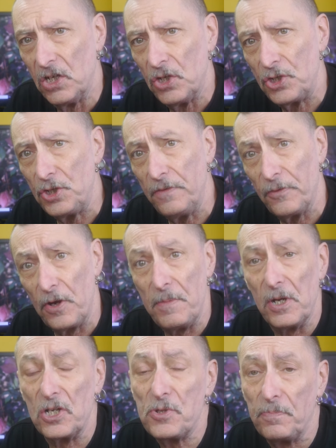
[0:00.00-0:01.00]
shoot very
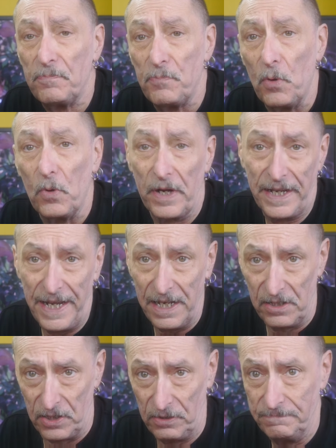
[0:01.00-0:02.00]
much. But what I can
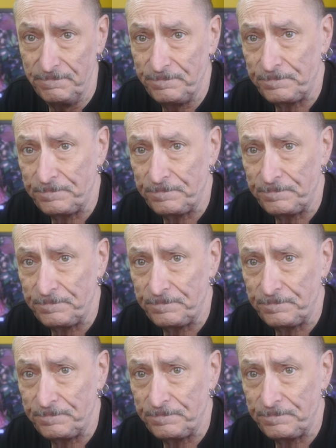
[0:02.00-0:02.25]
do